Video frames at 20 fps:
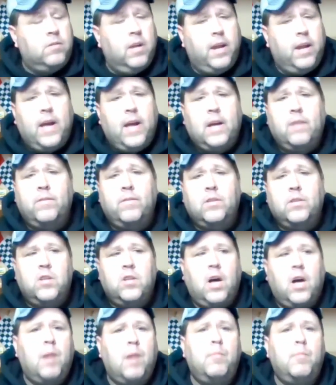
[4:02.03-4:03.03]
Did a heck of a
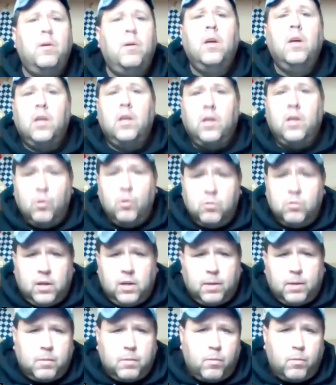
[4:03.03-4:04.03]
job
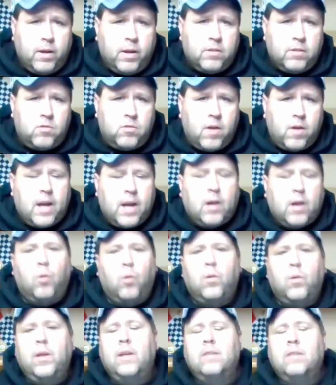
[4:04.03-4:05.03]
using up the racetrack,
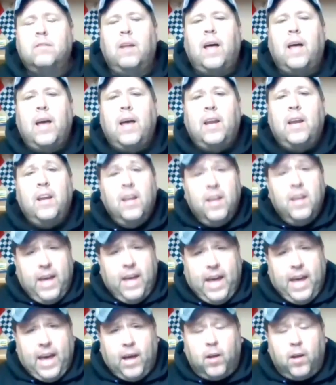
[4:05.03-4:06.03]
holding his line,
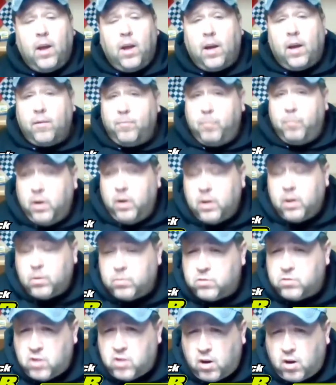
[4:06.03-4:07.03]
held off.
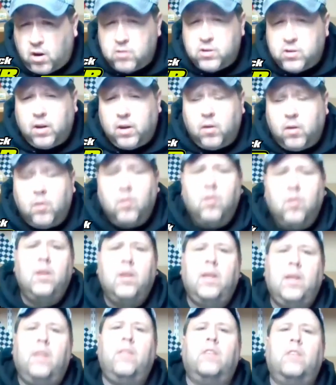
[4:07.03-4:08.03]
Burdick was charging
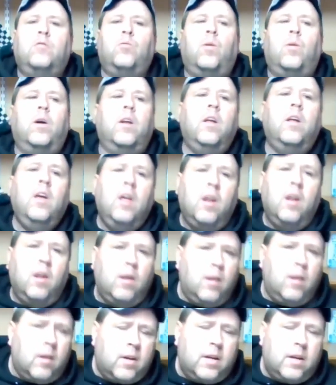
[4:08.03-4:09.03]
early in this one,
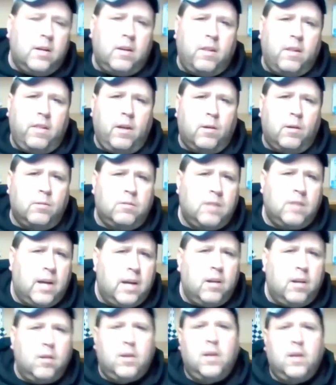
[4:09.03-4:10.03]
looking to the
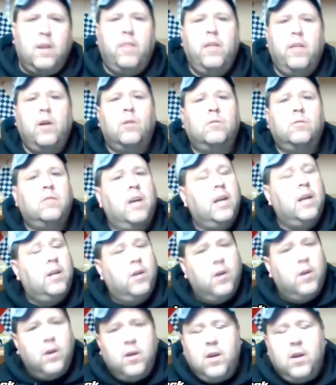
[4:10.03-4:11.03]

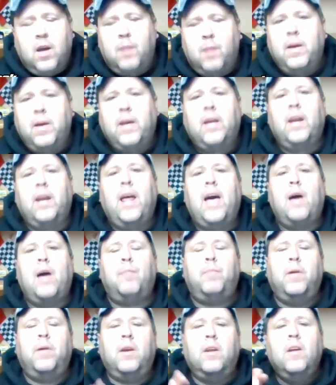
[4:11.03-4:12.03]
outside, could not make it
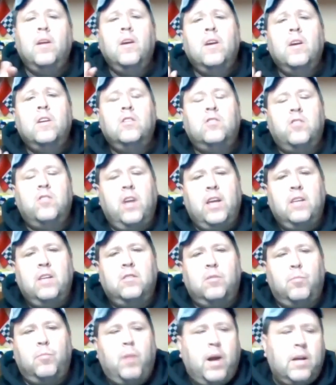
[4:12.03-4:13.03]
happen.
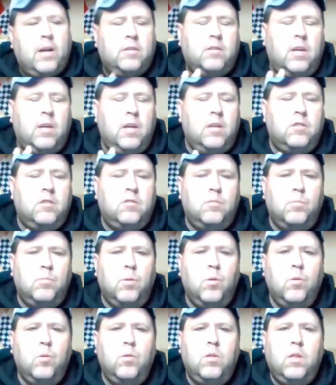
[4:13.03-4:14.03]
Shane Sobrasky,
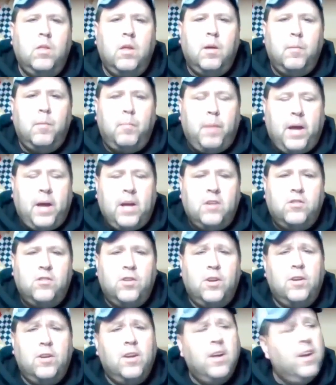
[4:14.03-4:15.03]
smooth,
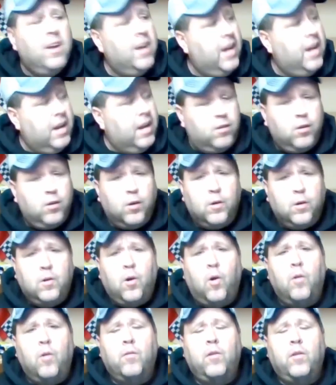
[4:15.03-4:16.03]
patient, and
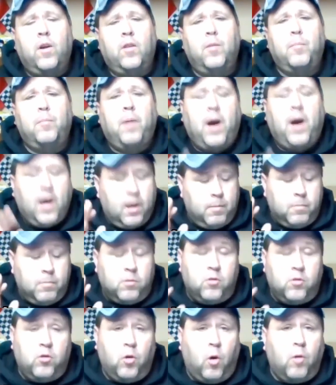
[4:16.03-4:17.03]
took over on the
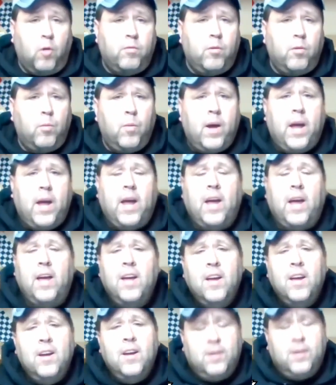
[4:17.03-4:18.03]
bottom, drove
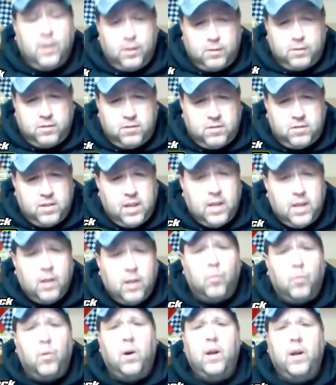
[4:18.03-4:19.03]
away to
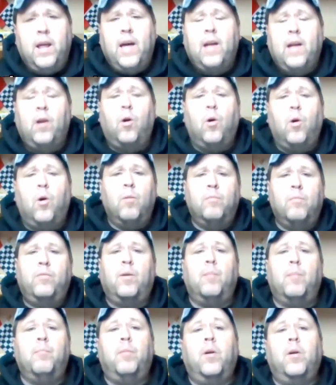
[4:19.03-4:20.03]
steal one at home
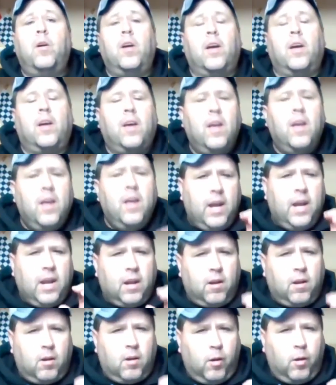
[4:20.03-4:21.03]
from Burdick
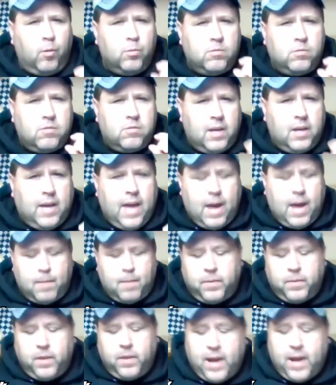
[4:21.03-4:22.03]
and close the
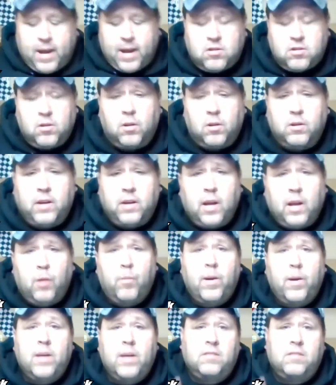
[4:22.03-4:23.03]
gap in the national
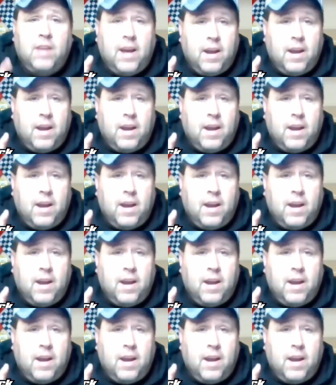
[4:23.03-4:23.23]
title race.